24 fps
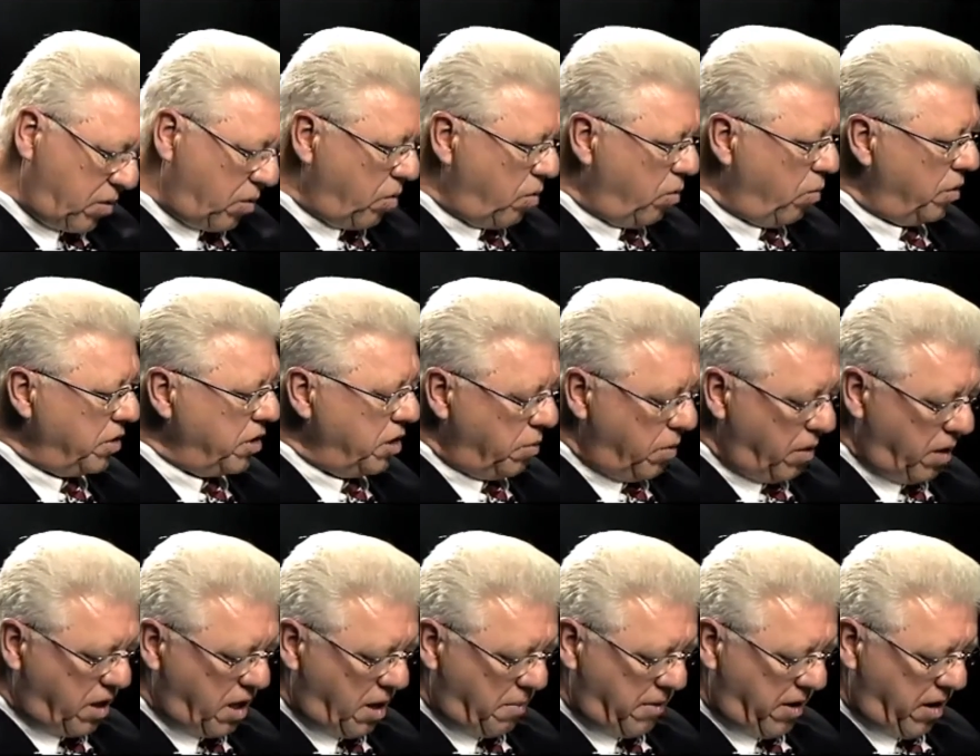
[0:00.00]
when you were
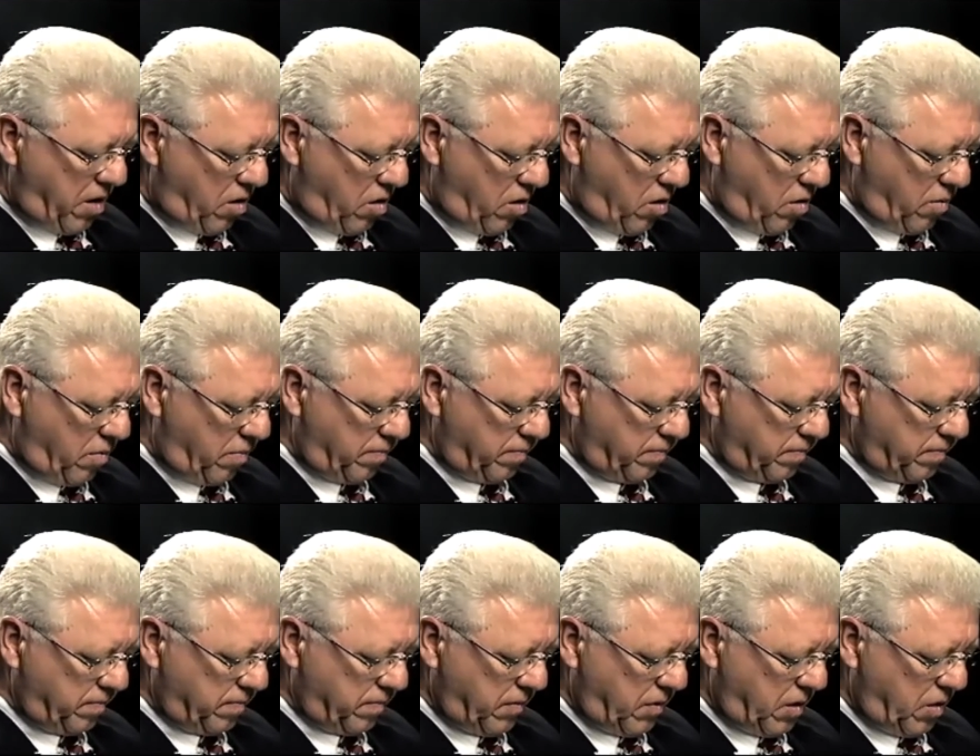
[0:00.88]
coming home,
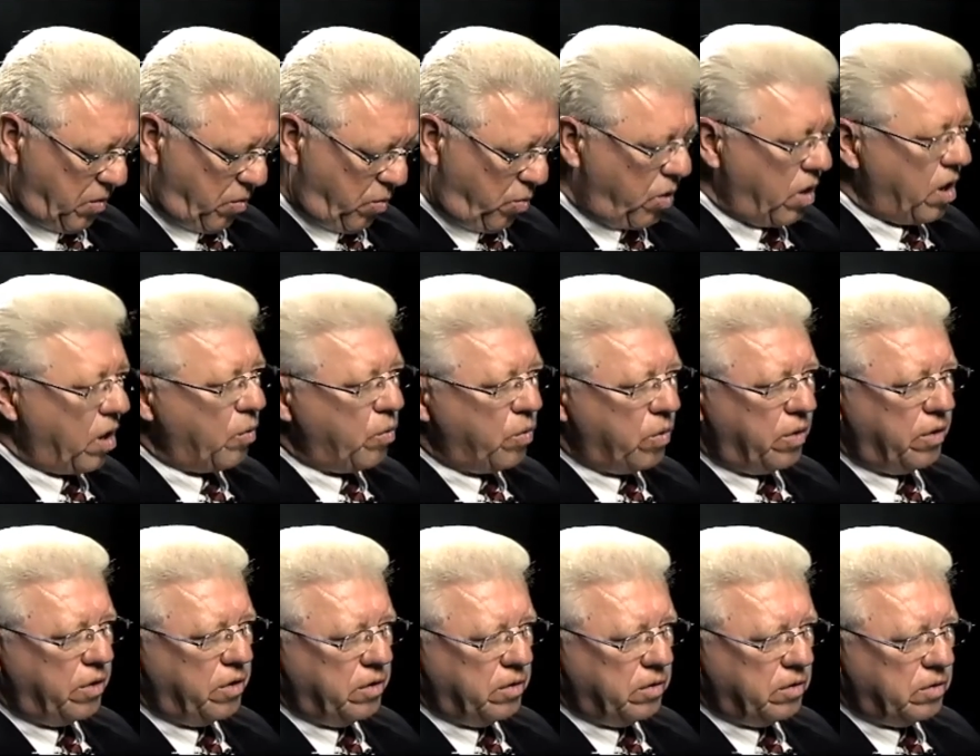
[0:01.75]
where were
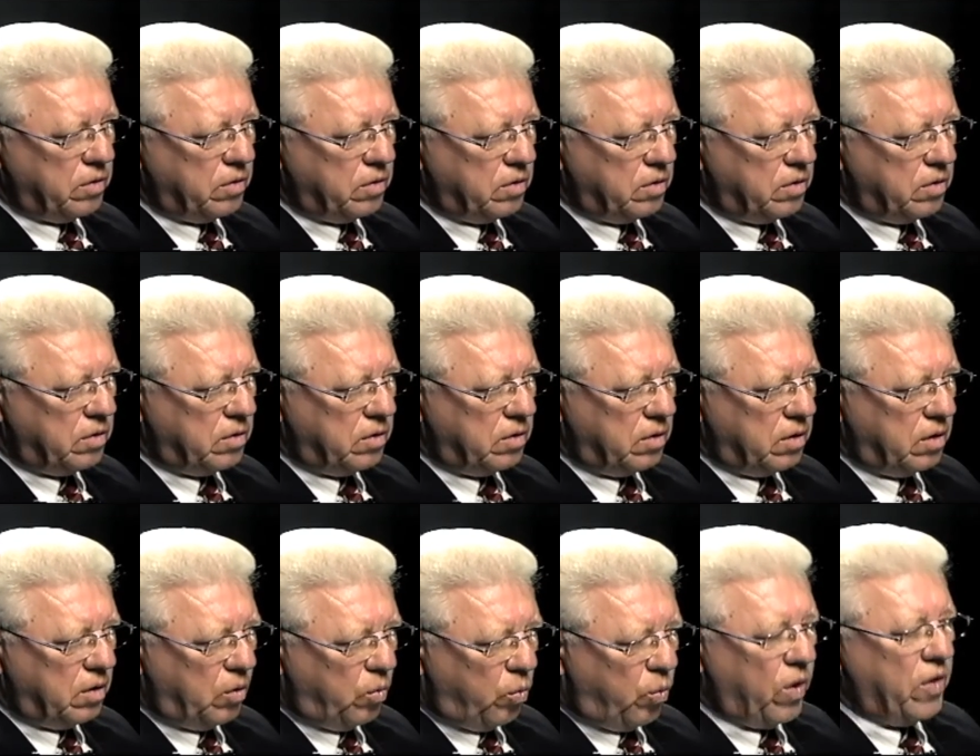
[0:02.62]
you
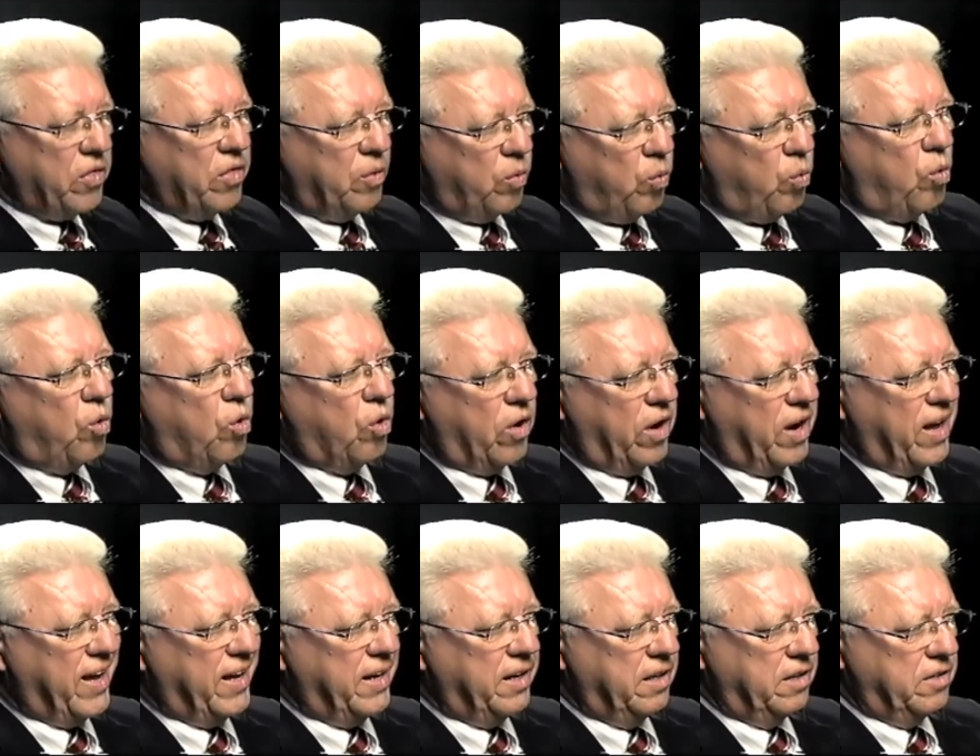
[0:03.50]
when the war
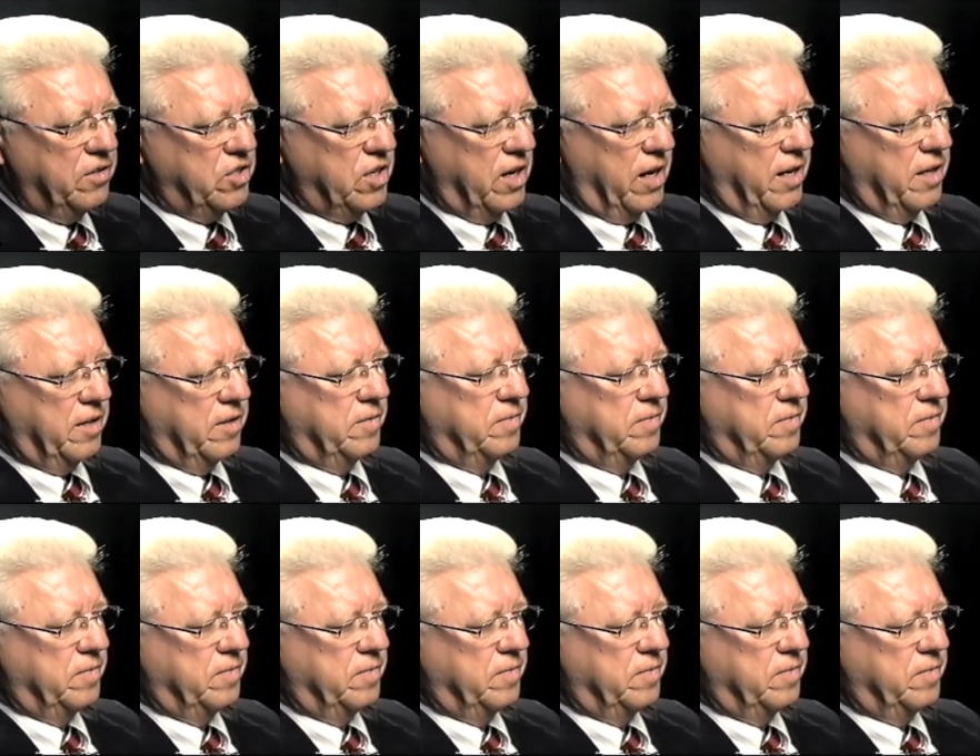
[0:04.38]
ended, John?